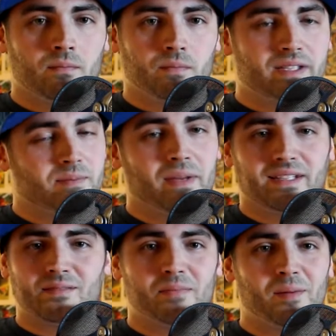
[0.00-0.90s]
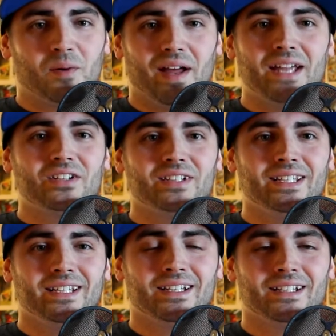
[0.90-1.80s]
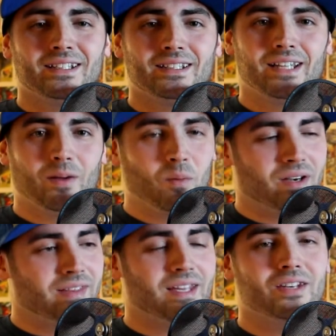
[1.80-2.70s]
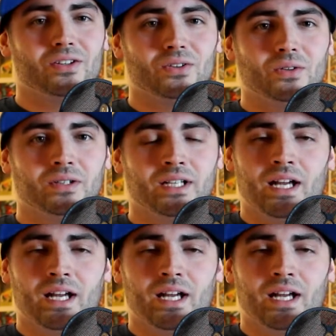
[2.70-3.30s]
This makes some people angry. And what do they do?